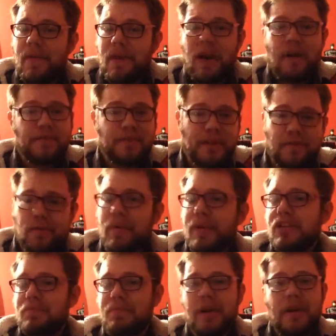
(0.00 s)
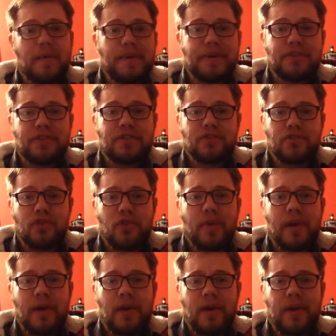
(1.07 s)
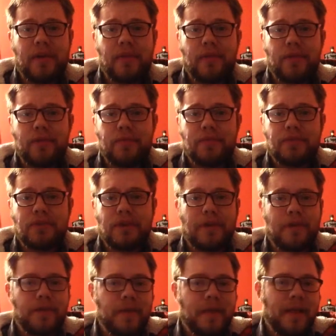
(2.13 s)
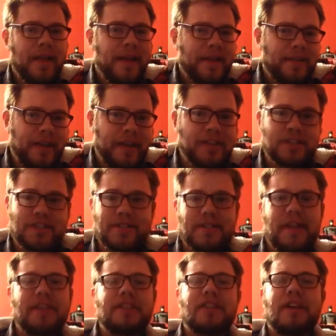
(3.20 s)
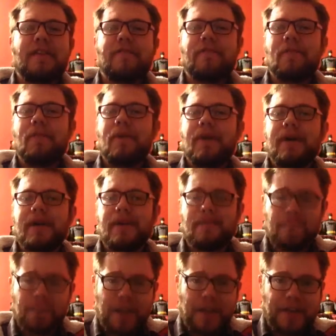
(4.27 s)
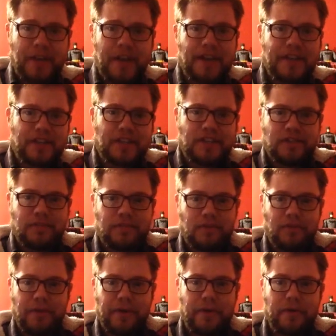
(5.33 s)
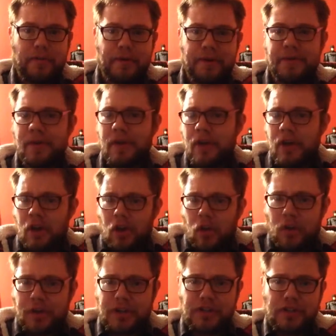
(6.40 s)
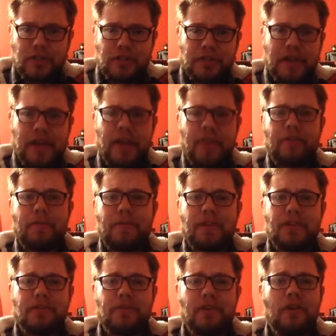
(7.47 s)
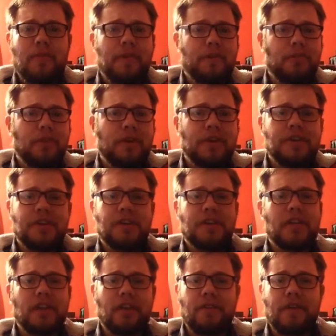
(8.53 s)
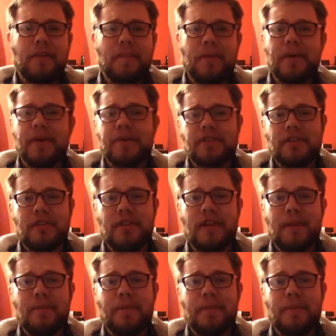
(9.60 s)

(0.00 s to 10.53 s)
I've never experienced a story like Room. So that's that's it for my analysis of the film. And what did you take from this film, and what did you think of it personally?